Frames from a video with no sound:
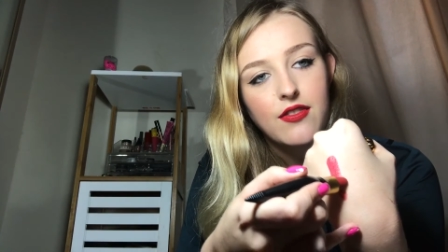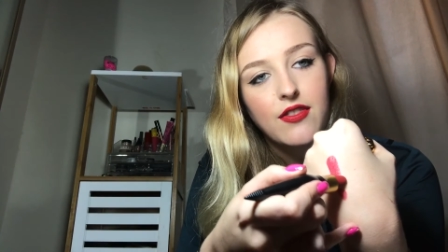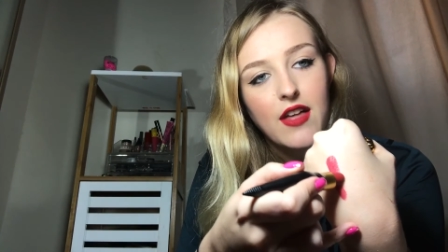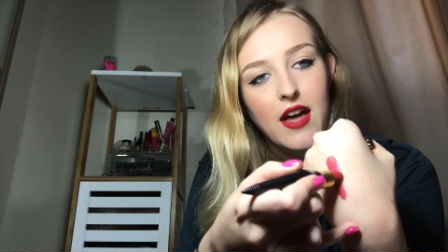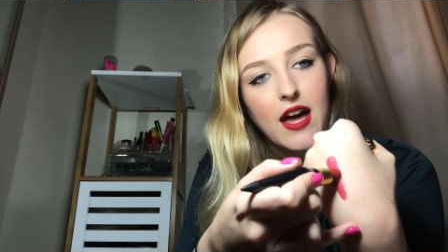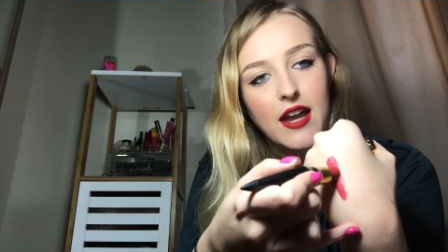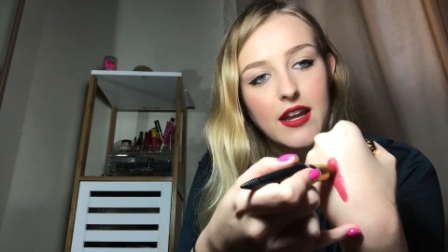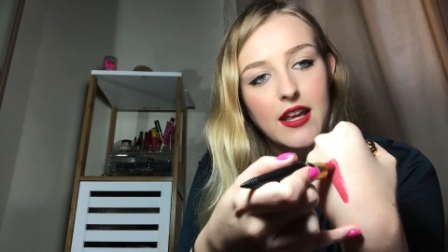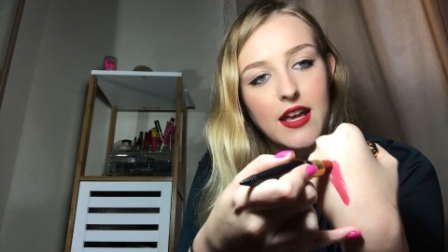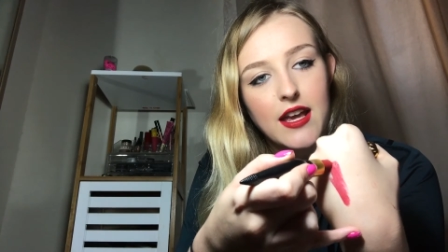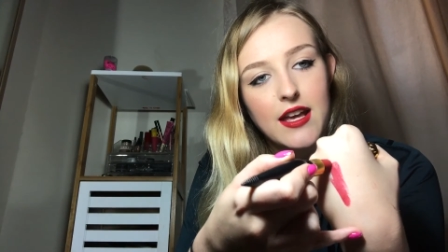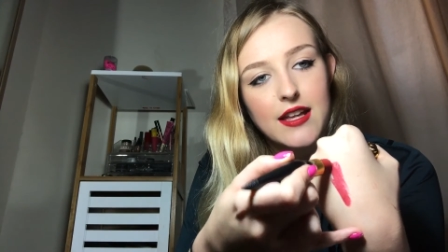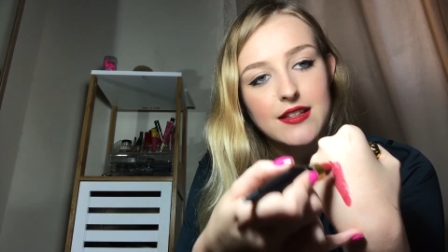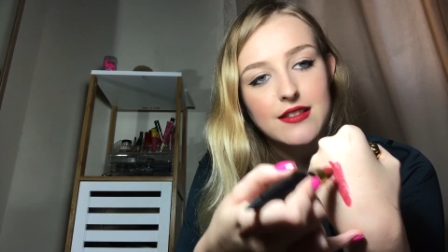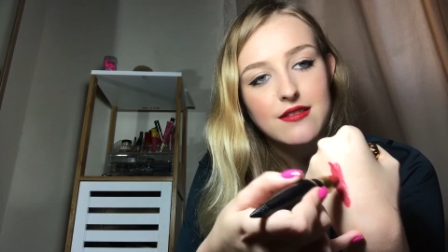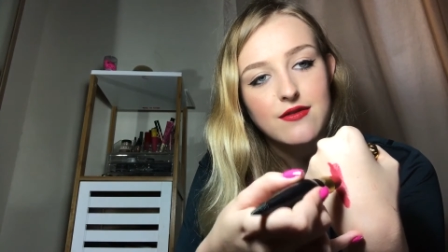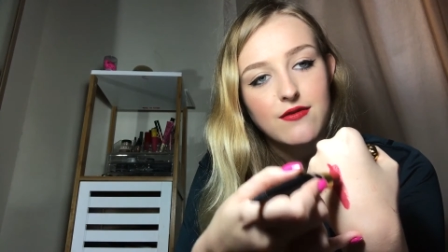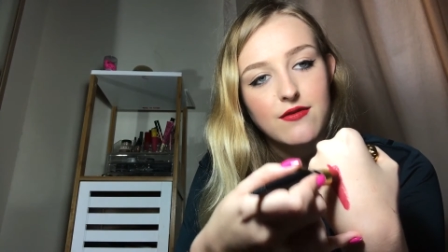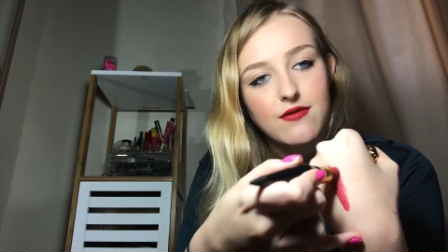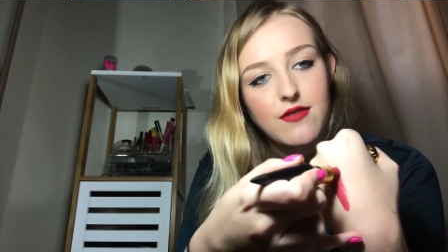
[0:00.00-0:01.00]
that
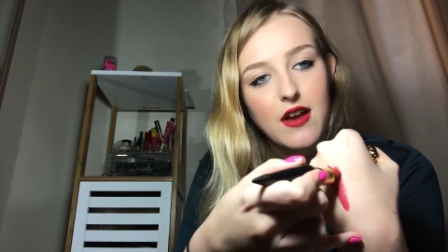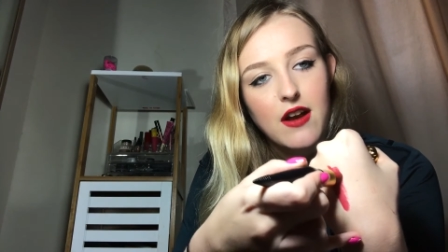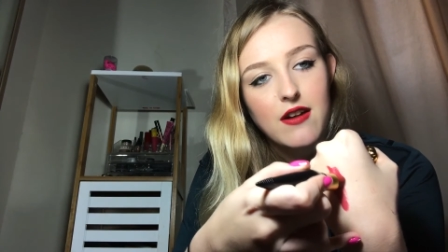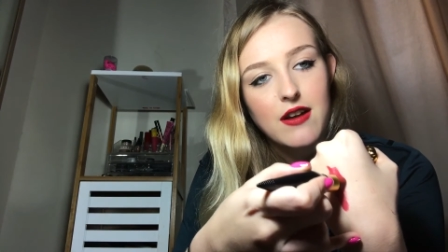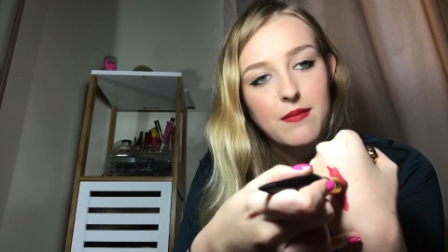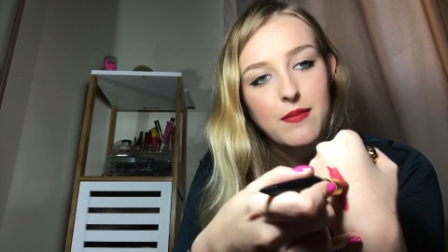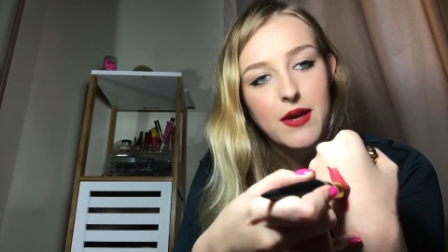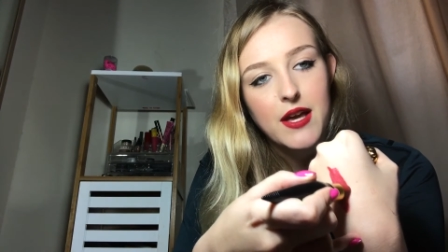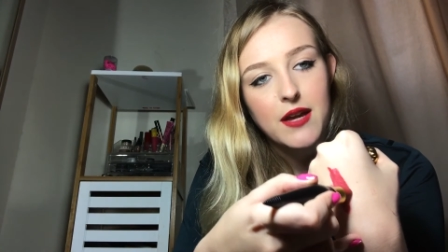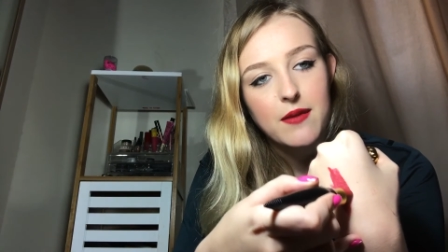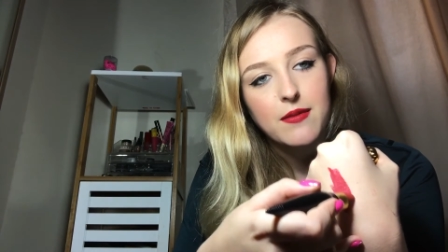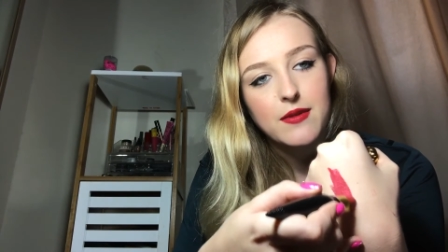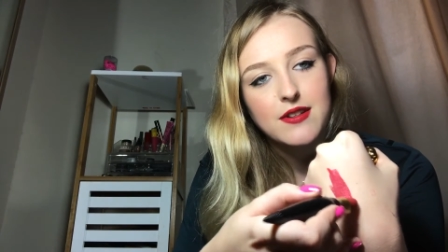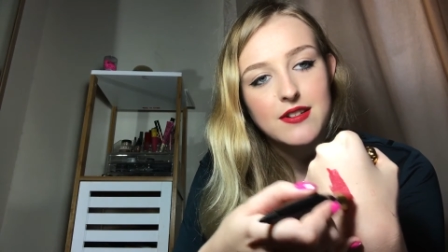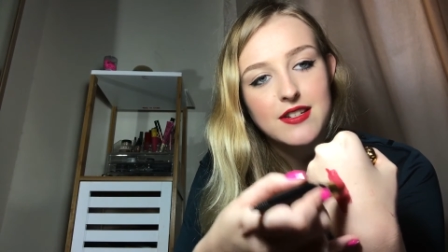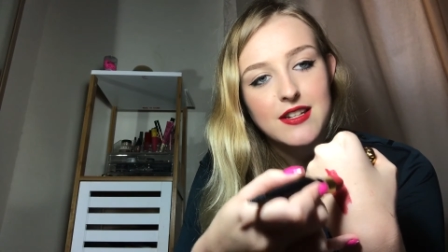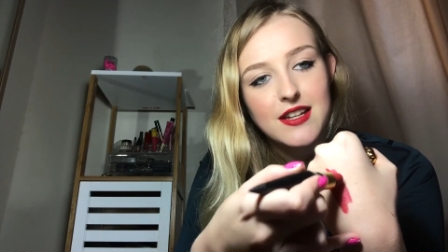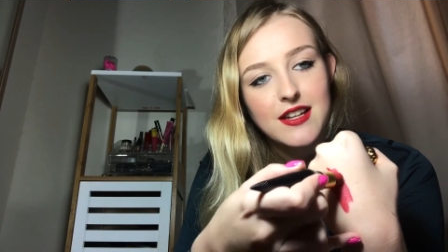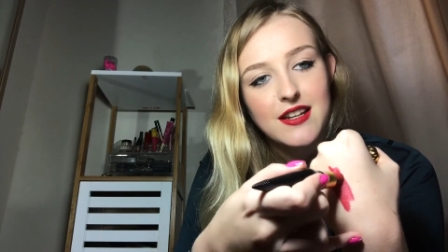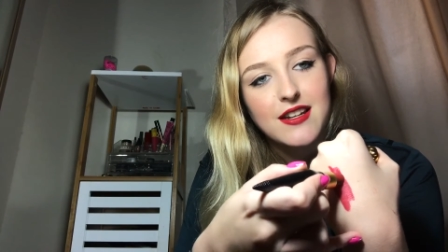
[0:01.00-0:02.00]
it's very
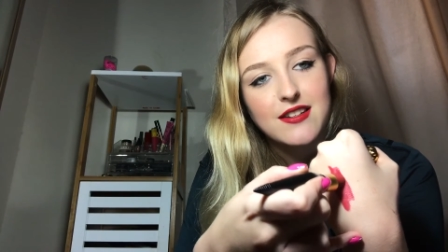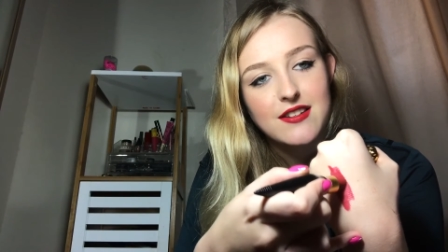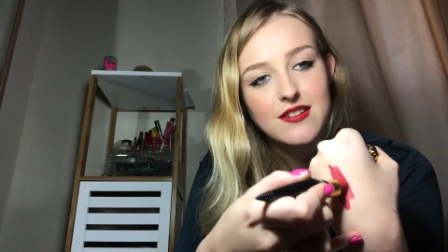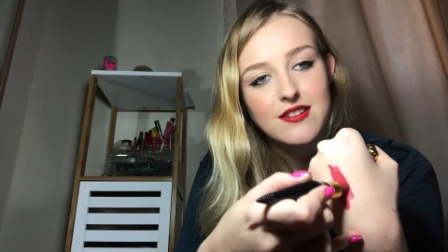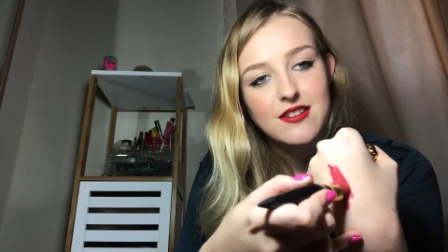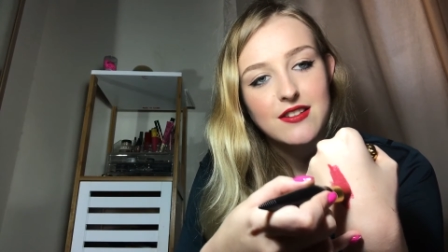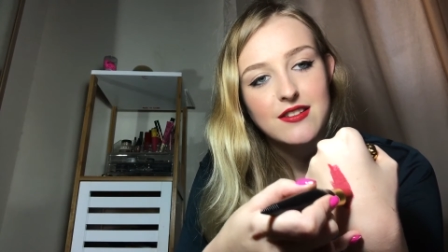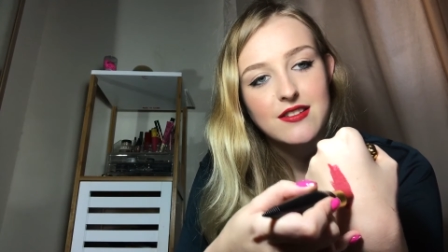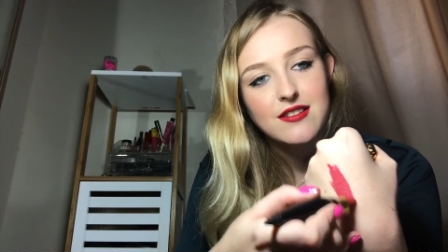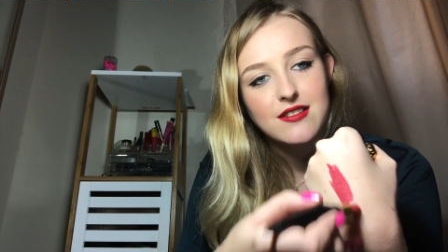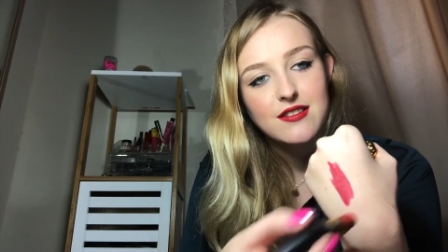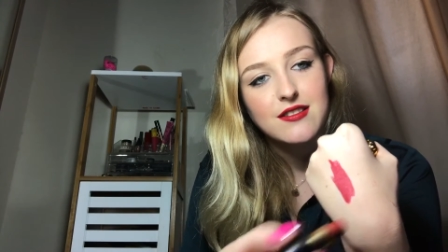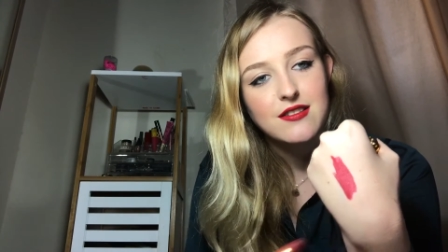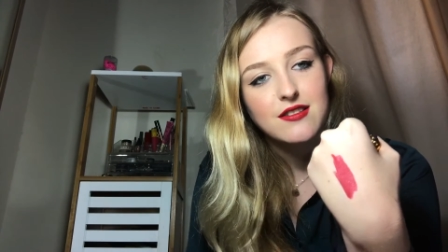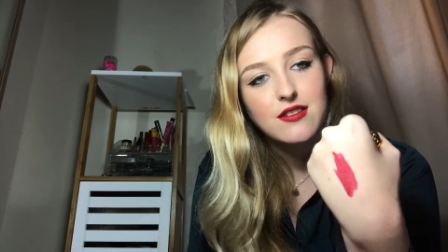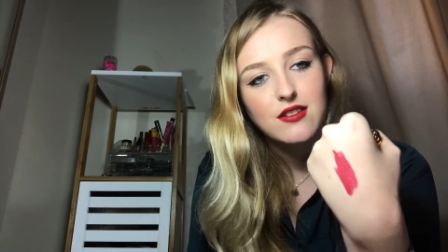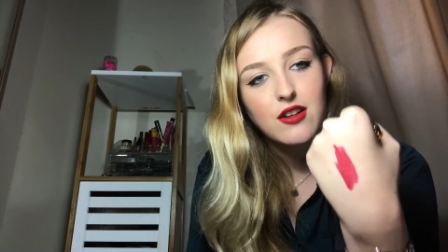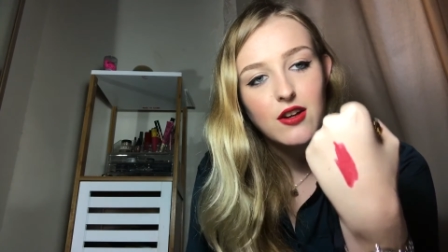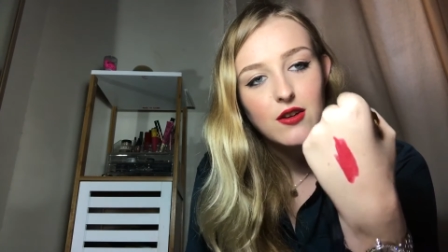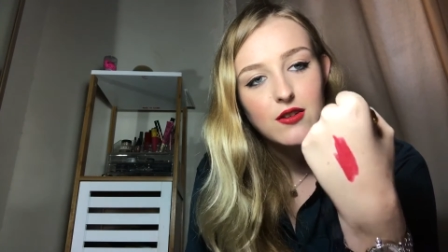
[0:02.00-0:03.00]
pigmented, just
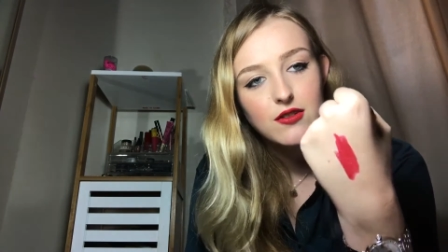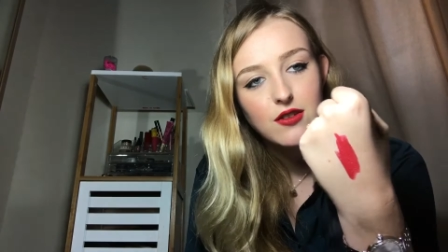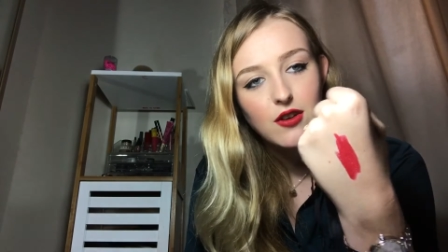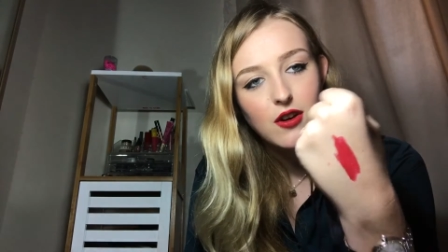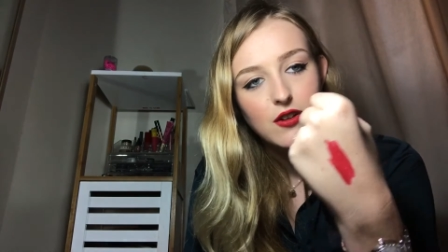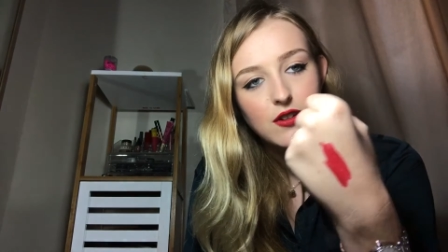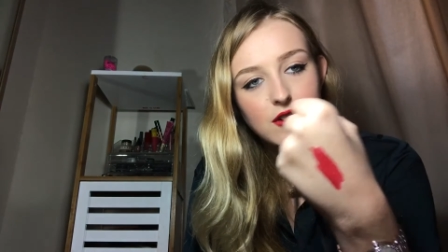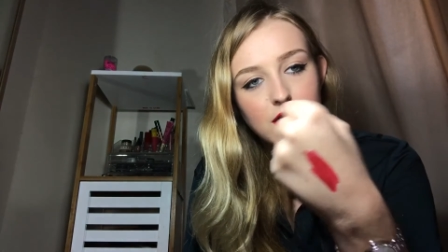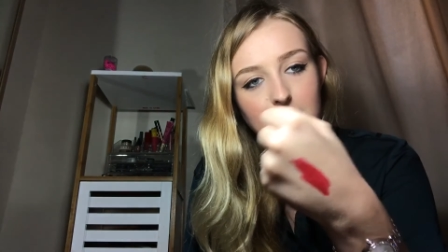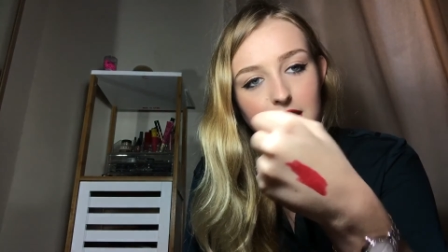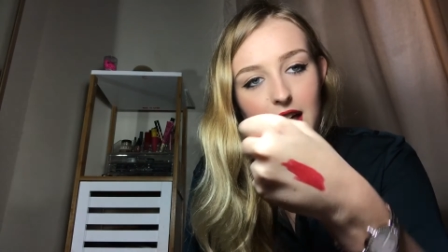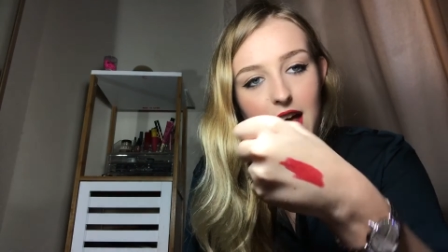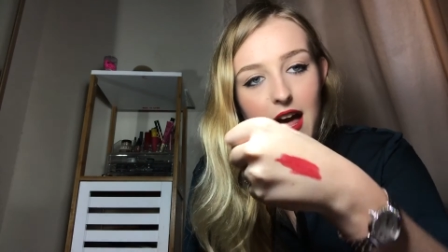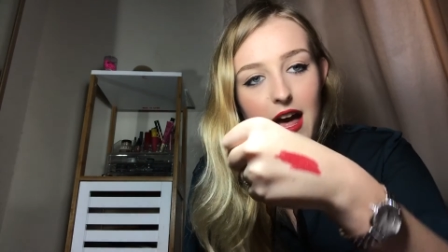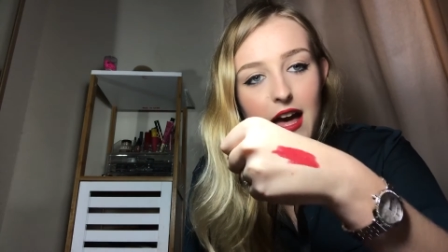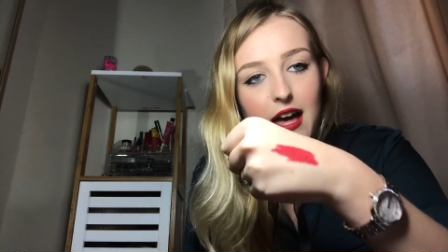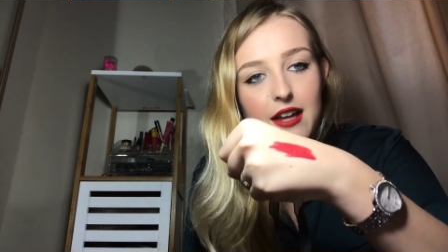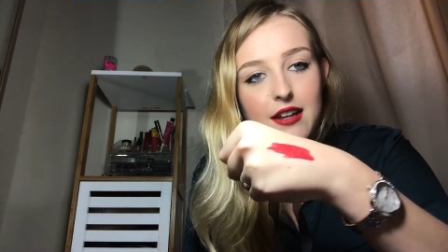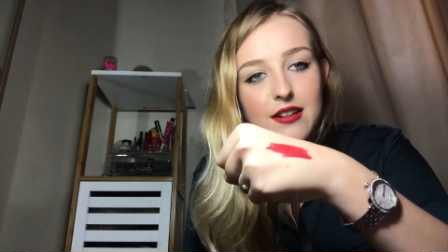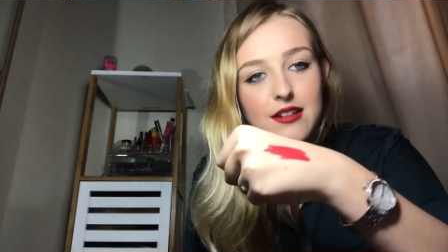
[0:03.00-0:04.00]
goes onto the
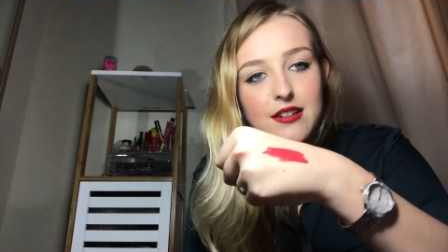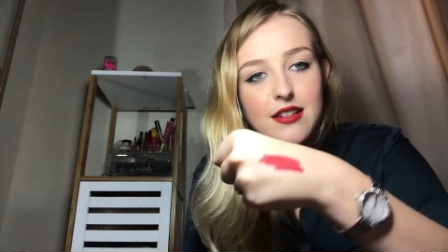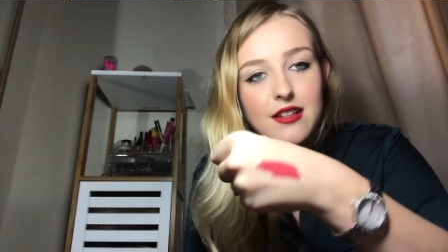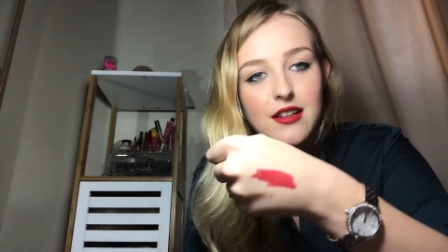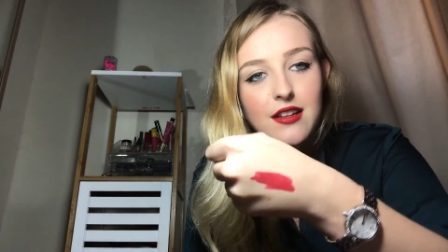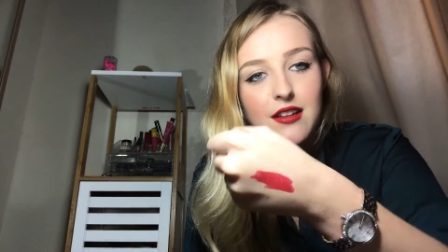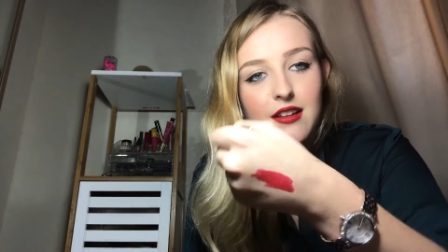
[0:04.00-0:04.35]
hand